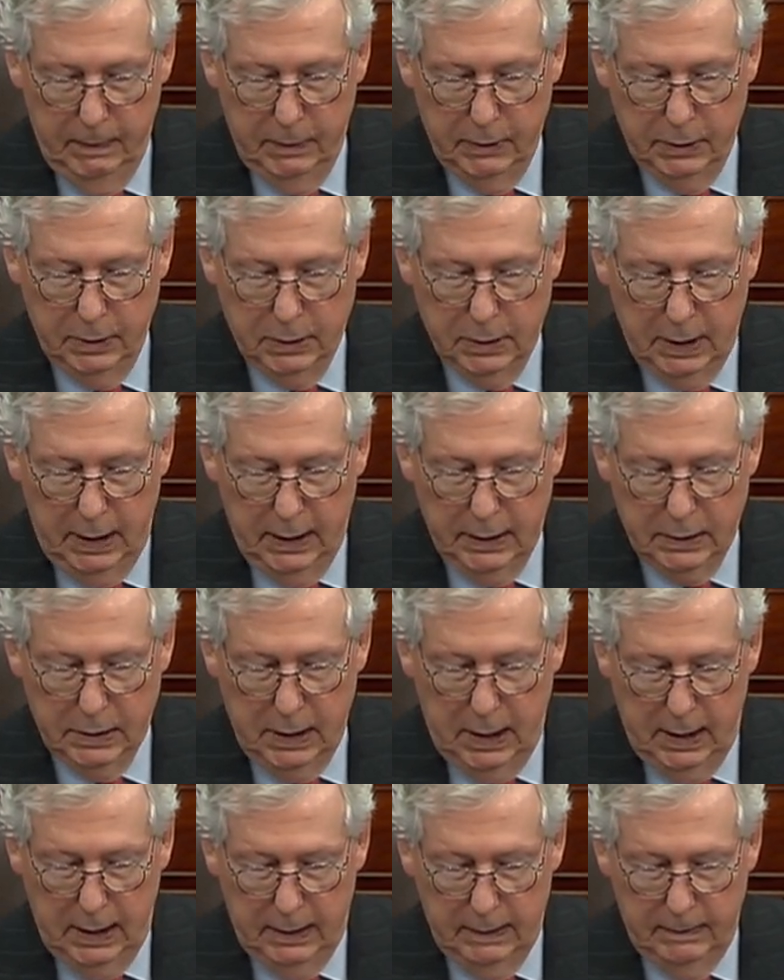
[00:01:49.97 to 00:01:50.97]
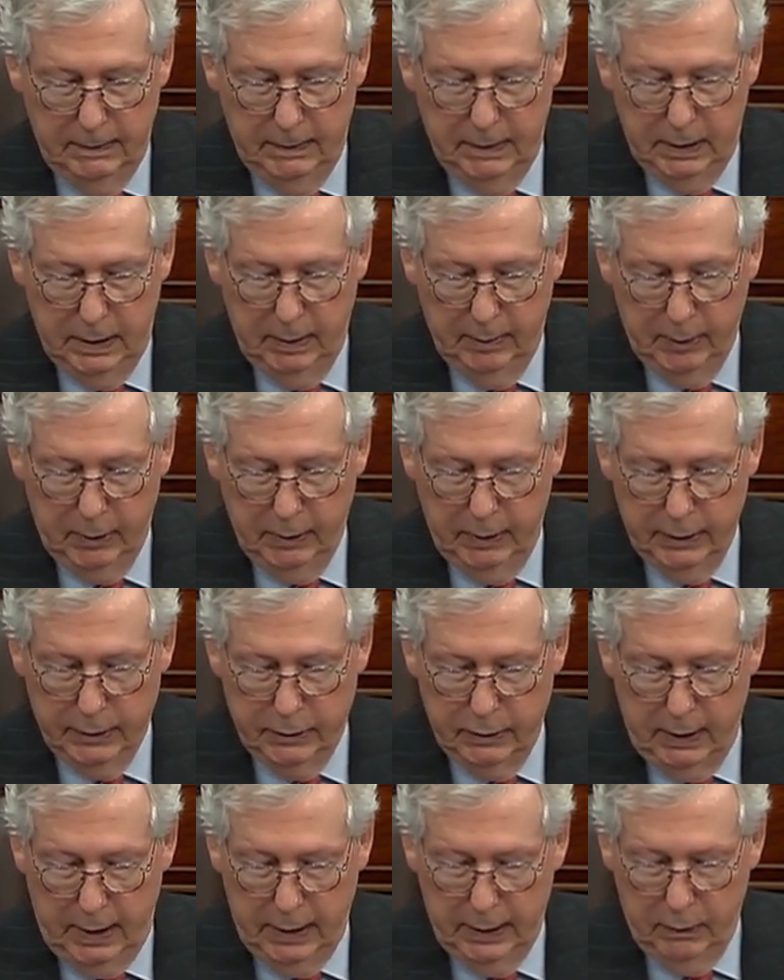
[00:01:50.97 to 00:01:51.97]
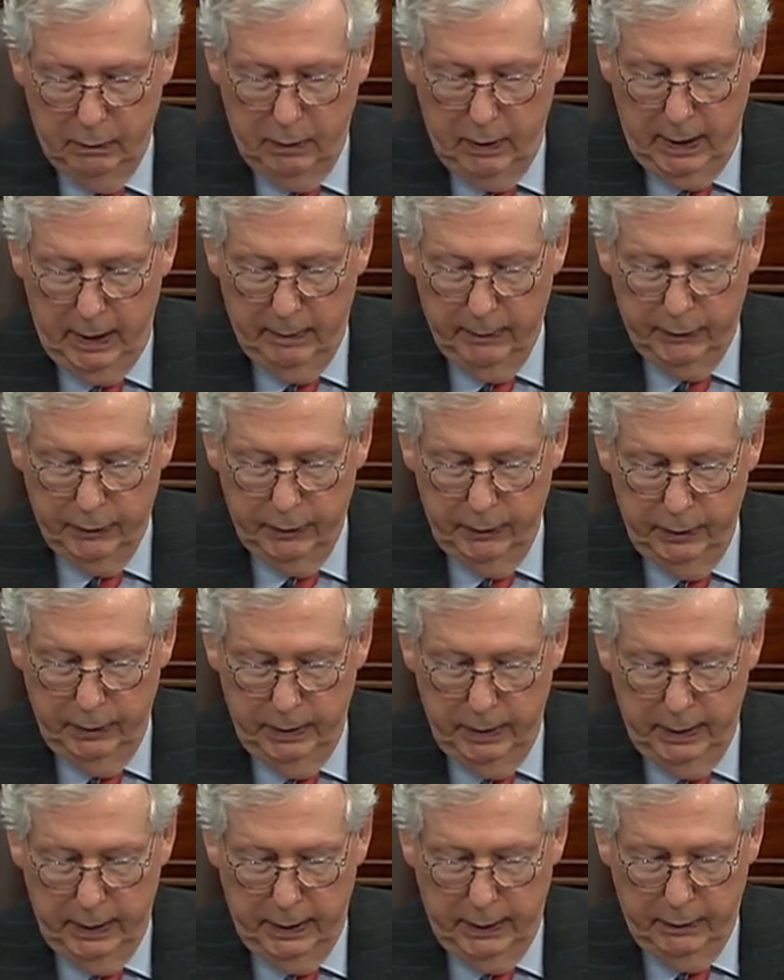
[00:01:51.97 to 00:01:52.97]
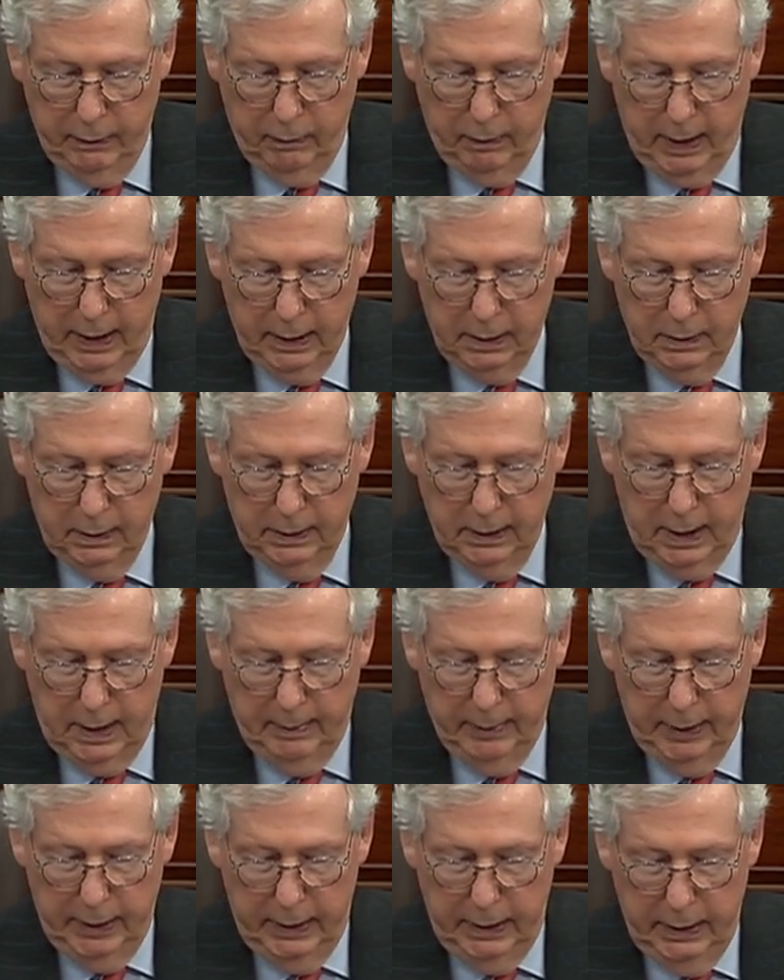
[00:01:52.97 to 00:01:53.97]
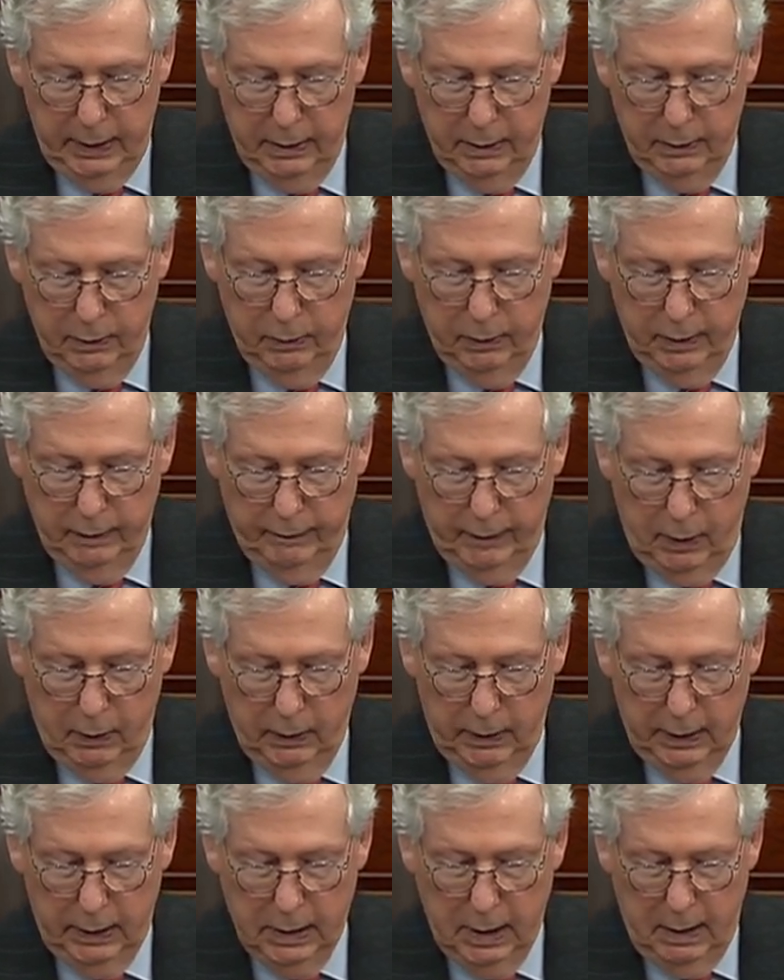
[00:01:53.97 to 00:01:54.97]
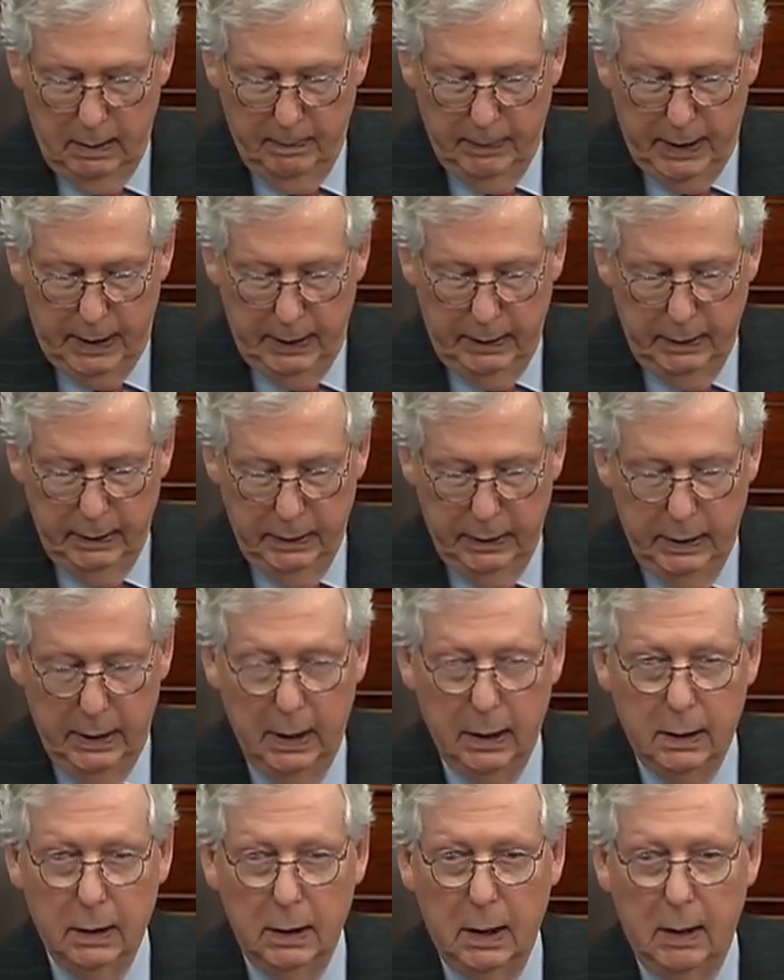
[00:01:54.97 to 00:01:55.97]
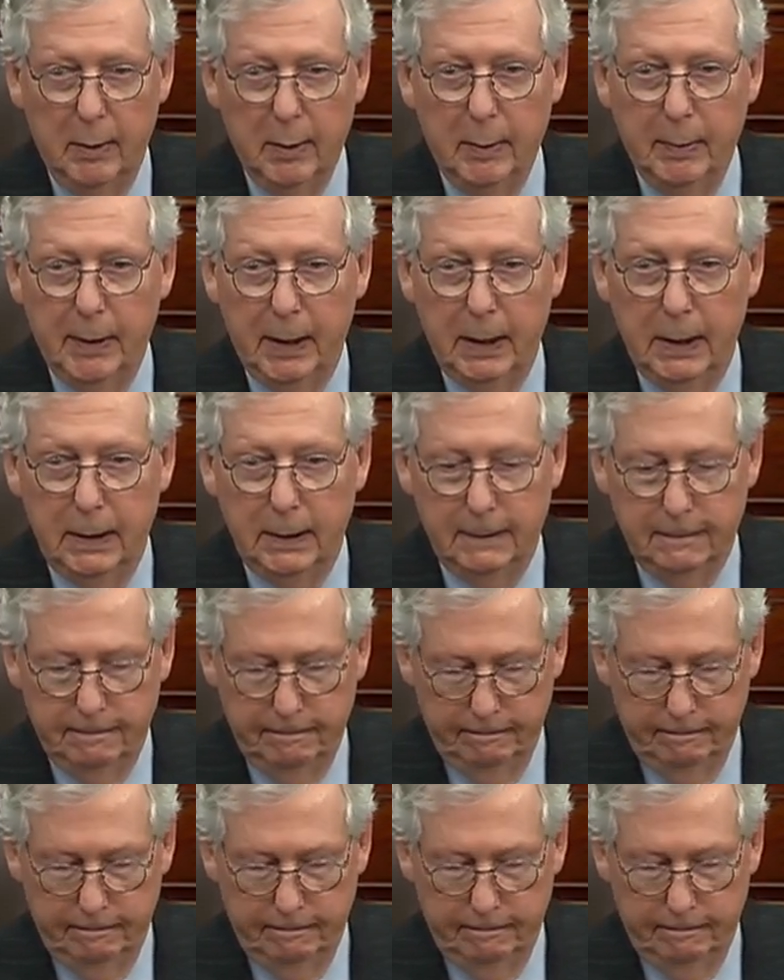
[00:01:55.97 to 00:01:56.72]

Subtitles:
Just last night, Democrats tried to ram through another radical nominee who would have only compounded the economic pain.